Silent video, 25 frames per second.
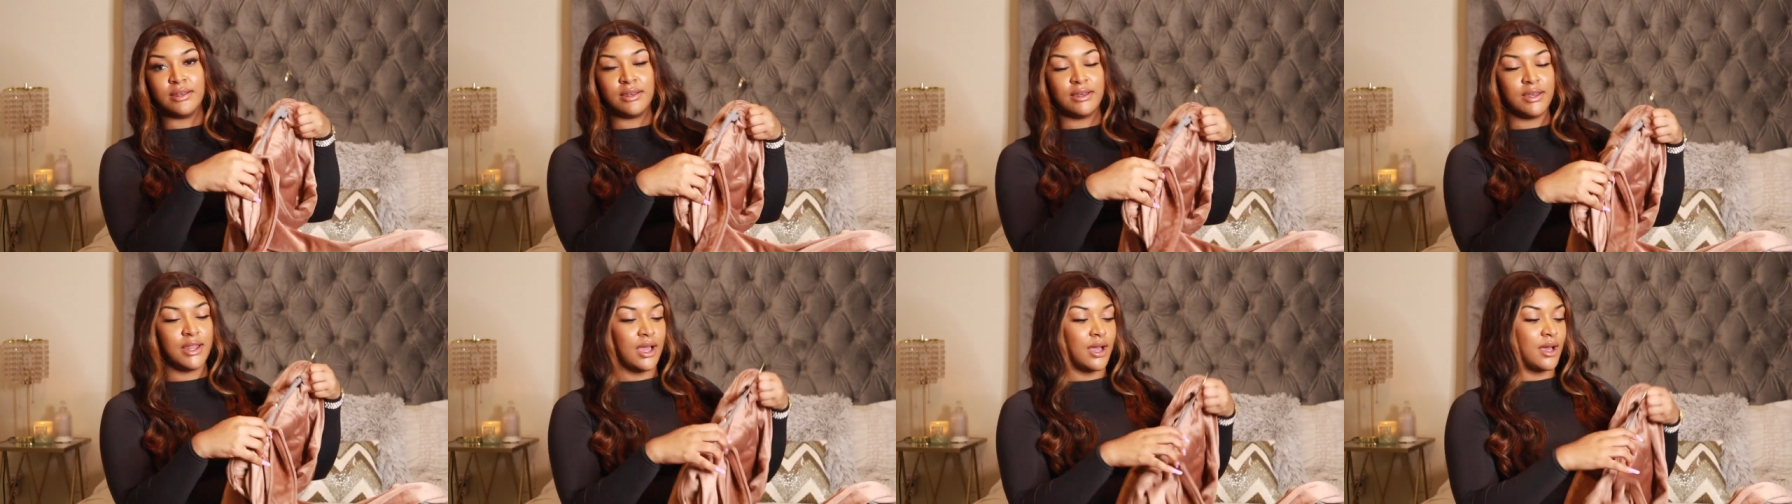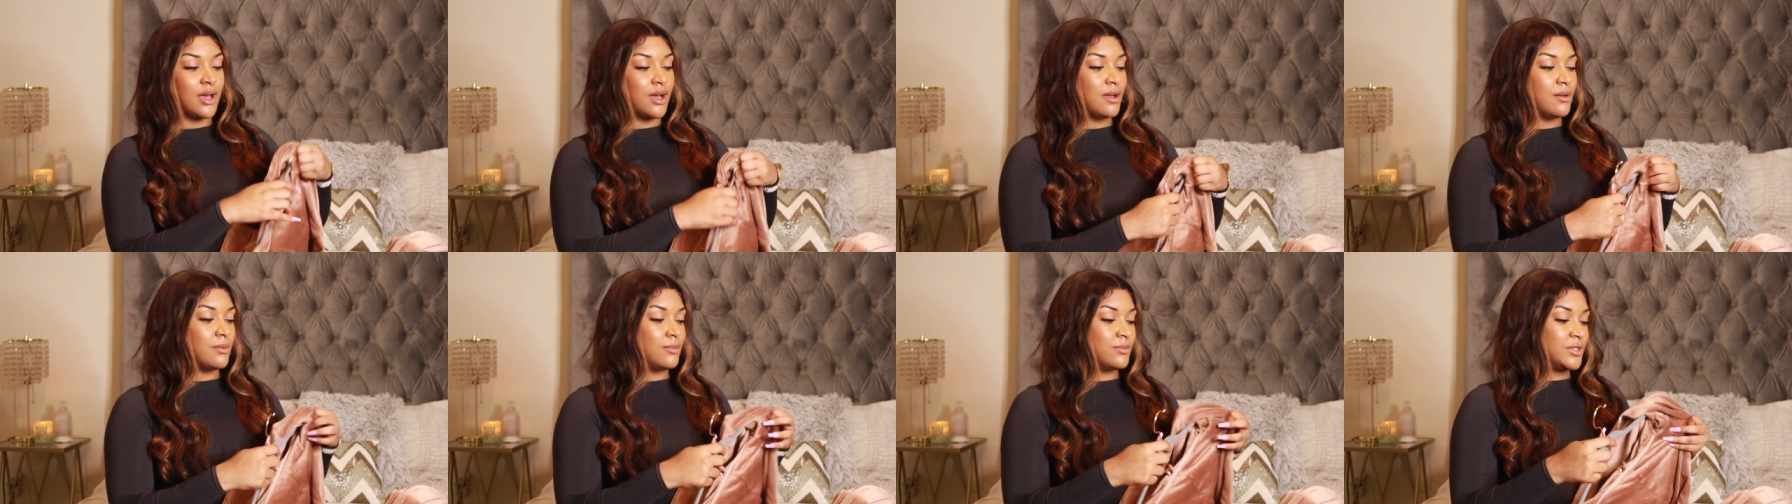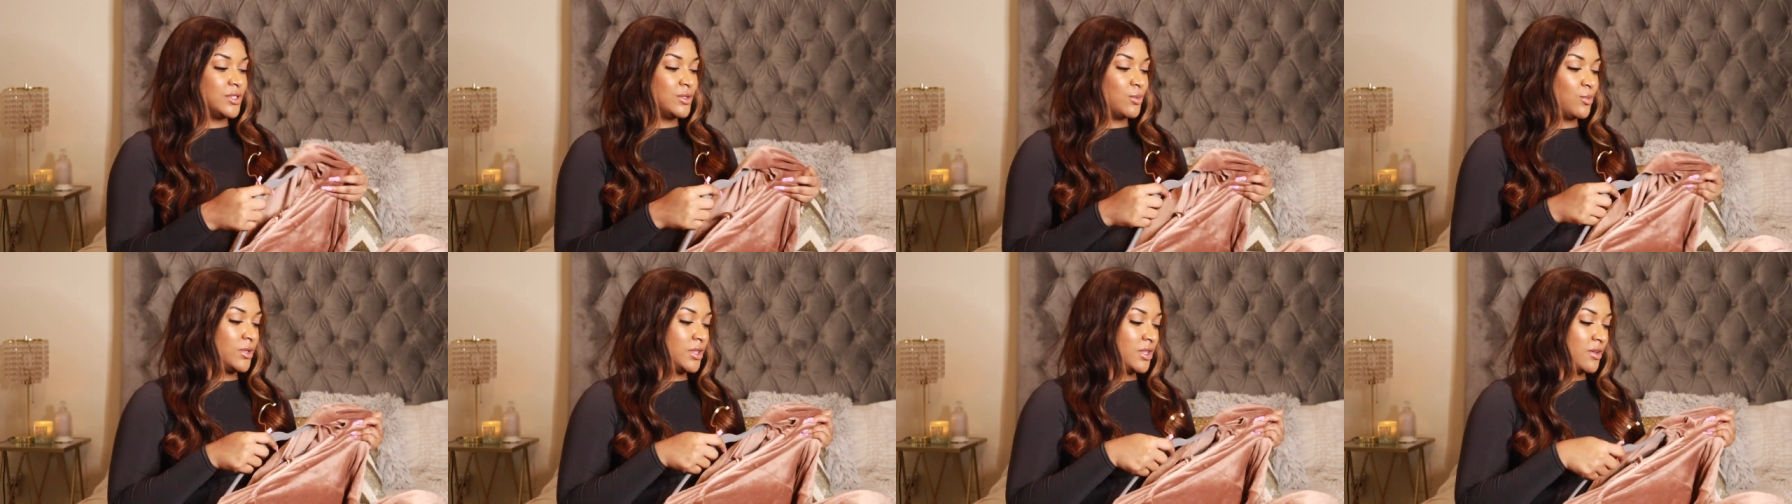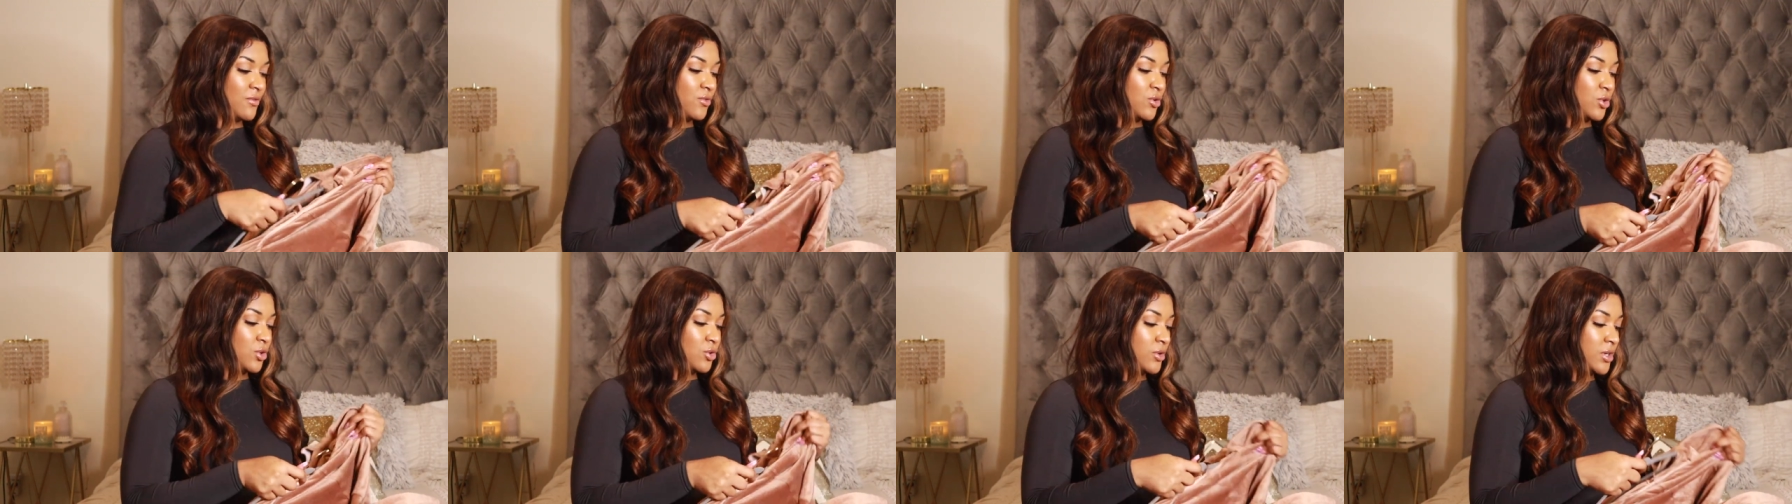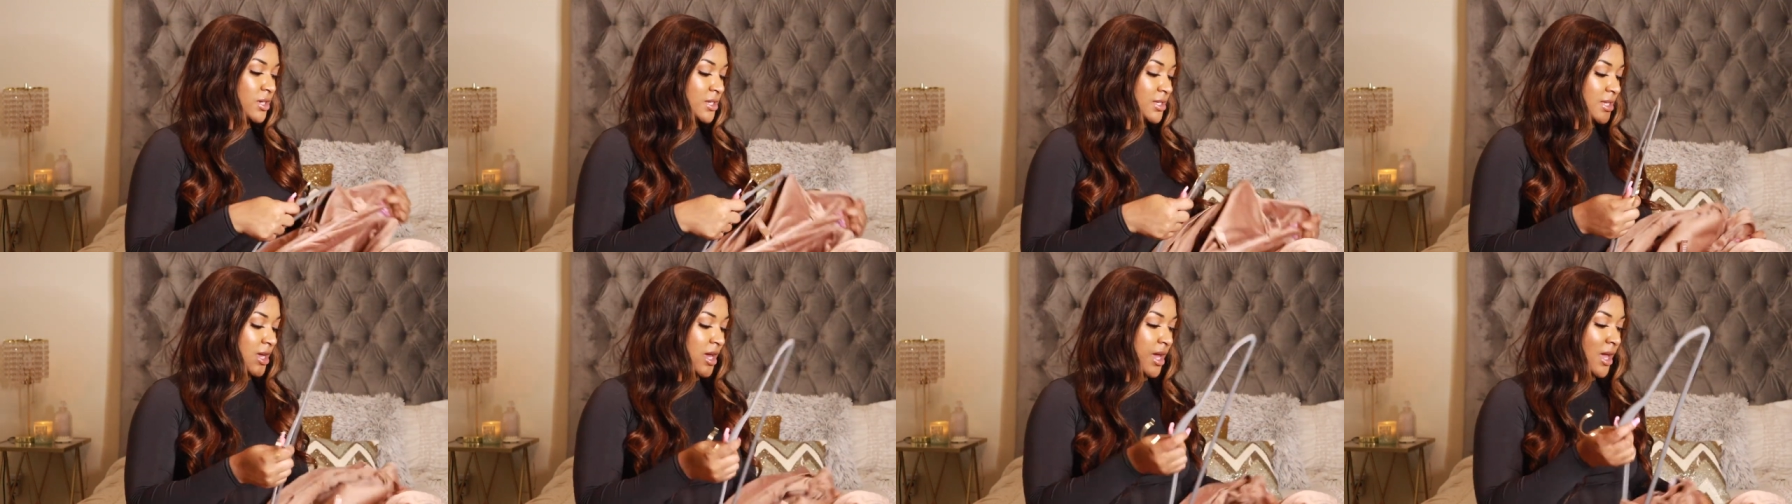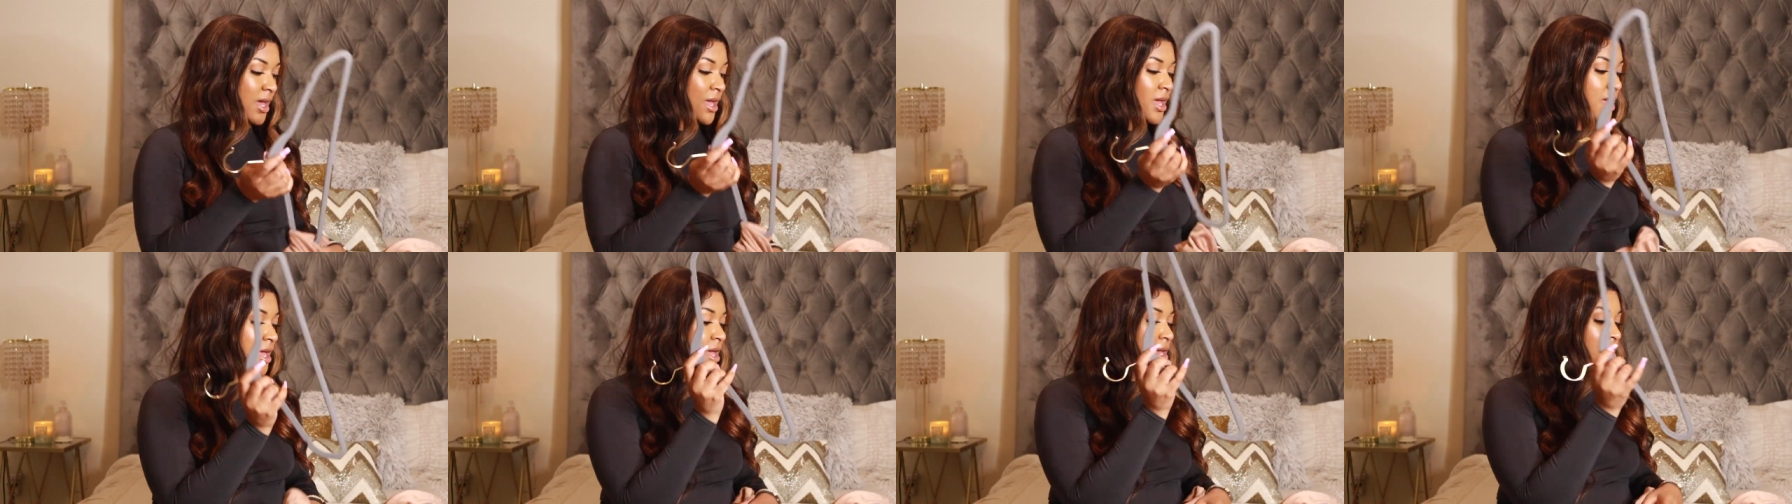that comes with the velour set.